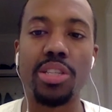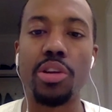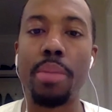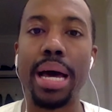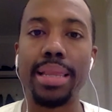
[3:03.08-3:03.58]

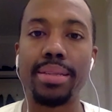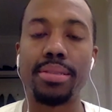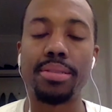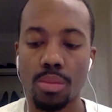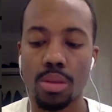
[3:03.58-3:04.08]
and their
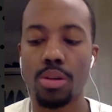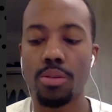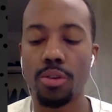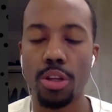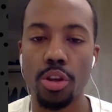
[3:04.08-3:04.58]
balance.
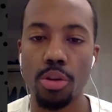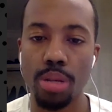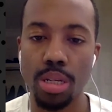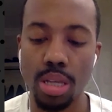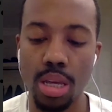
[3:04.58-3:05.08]
For the third
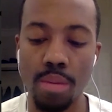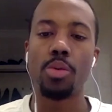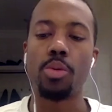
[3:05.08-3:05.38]
place game,